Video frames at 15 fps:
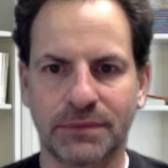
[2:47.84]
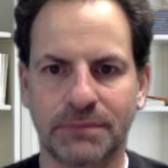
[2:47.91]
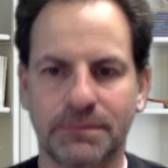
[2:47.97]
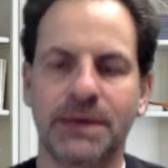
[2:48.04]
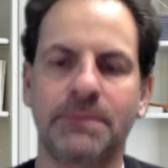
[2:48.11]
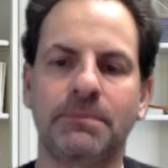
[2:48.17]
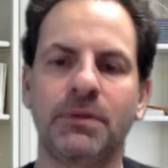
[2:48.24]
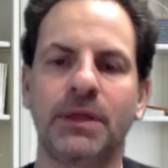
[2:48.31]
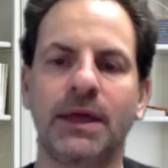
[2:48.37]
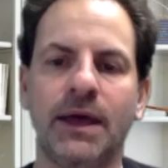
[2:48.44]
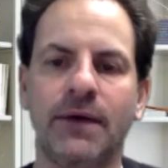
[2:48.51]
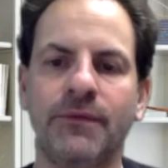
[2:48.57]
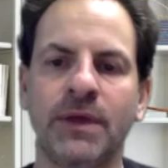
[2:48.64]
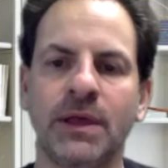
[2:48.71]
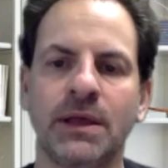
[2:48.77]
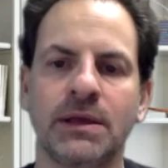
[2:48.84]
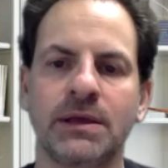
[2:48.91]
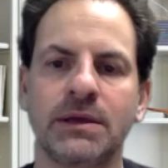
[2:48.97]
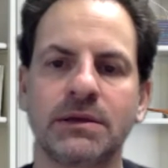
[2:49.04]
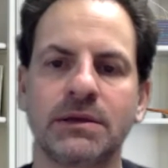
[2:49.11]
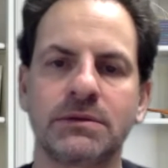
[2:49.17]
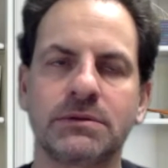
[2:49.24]
People have
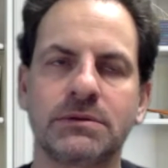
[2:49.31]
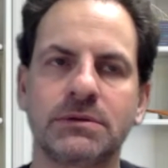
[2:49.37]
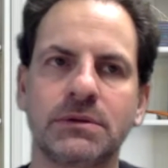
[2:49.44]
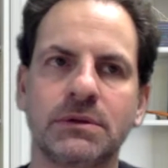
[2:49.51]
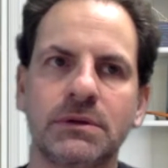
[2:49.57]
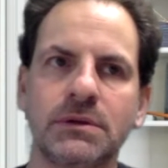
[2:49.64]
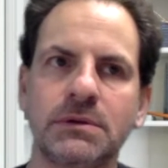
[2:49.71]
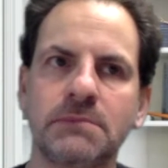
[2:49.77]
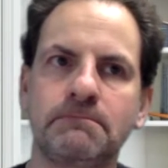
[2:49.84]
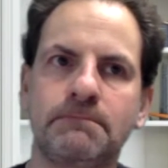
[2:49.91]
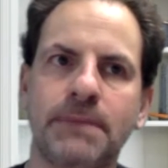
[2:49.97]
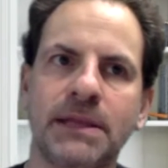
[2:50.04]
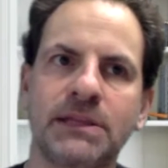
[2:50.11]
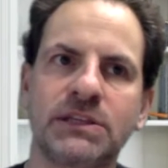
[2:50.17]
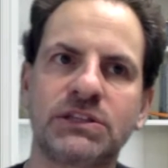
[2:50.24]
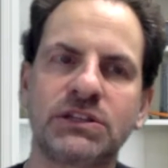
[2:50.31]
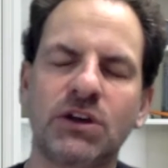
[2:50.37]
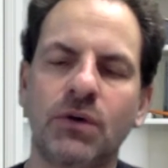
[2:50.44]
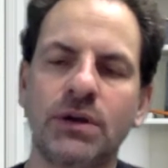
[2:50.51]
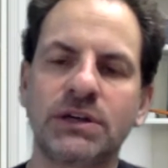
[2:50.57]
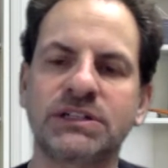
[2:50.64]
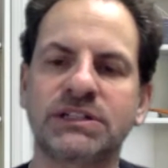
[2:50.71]
been
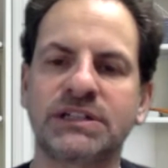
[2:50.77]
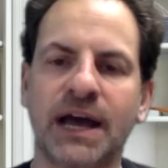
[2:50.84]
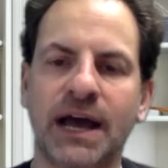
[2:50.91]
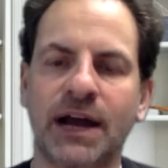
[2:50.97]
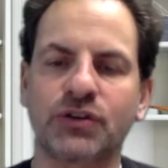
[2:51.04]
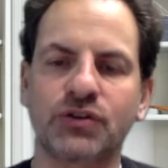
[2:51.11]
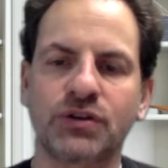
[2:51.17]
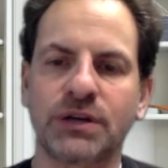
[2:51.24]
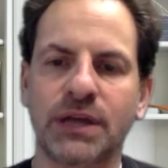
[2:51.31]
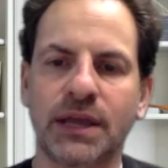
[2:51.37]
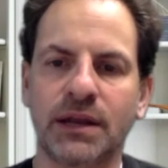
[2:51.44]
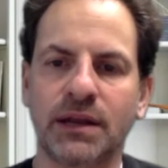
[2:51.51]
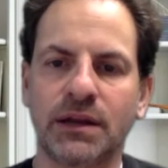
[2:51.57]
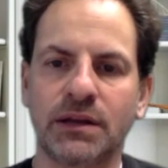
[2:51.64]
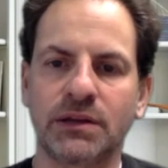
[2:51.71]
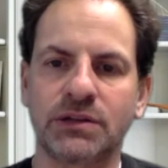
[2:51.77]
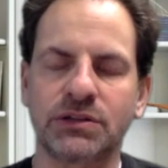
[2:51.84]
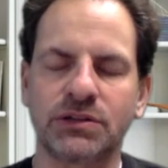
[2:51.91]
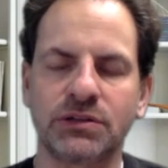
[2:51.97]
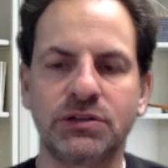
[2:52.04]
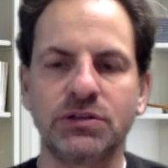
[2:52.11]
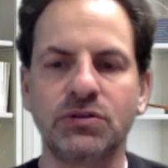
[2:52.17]
so indoctrinated
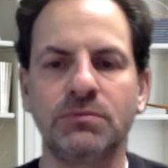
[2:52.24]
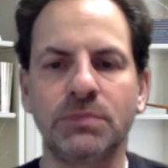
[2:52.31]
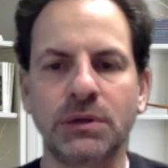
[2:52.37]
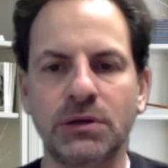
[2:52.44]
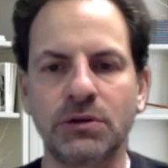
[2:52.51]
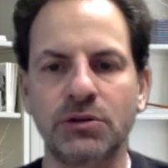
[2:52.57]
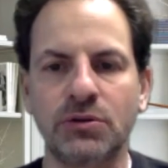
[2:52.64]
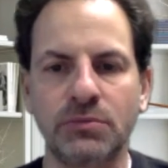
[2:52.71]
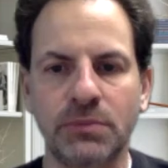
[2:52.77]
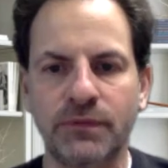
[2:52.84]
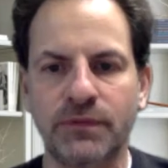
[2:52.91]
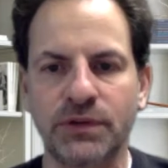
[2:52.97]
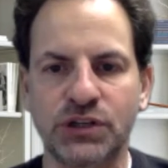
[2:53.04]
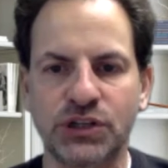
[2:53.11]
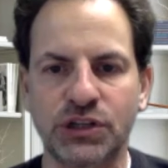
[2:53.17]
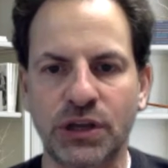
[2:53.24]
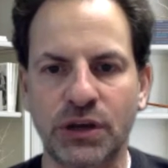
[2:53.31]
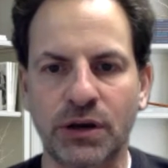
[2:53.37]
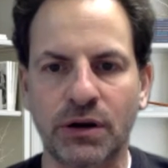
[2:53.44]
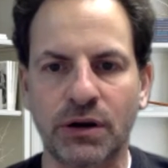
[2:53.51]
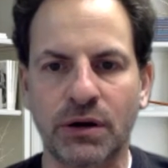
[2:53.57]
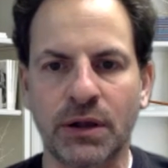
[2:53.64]
into the doom and gloom of this
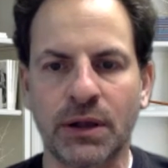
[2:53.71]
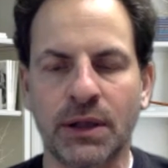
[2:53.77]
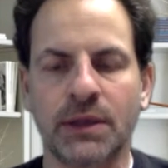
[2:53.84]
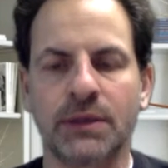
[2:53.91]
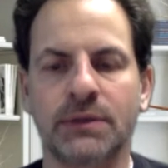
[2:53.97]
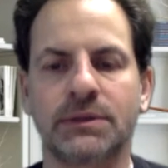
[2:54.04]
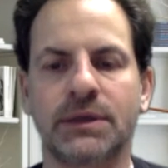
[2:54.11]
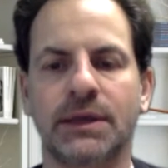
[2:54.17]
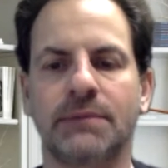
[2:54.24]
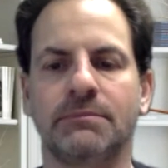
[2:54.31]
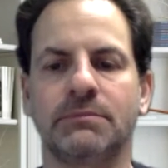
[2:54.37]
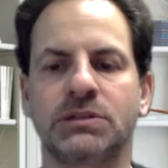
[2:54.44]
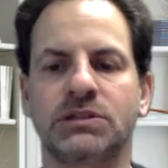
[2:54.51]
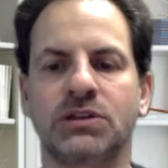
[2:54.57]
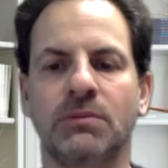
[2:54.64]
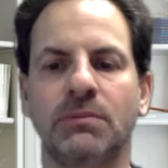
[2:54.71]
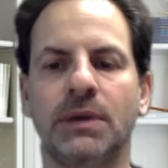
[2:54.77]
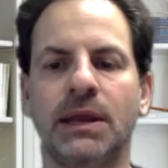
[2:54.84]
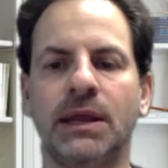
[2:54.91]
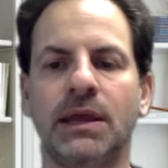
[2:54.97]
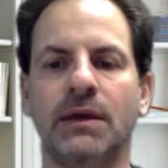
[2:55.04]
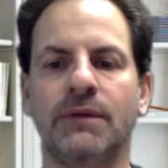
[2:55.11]
year that so
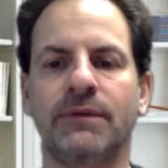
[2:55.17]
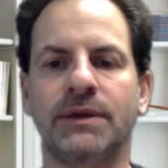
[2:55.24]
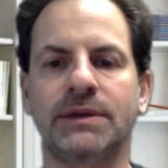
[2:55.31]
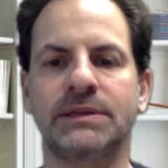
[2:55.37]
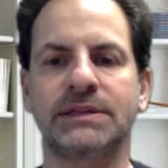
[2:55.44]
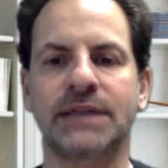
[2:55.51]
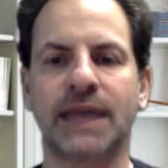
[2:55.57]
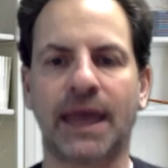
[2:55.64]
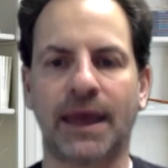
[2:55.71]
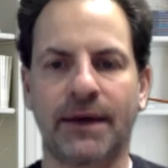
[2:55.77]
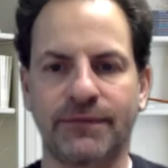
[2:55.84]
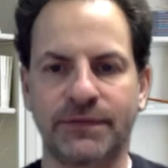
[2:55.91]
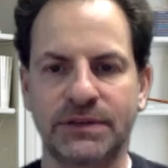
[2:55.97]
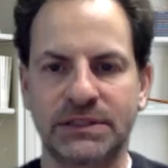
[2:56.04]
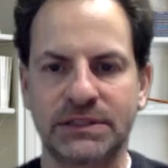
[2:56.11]
many of us have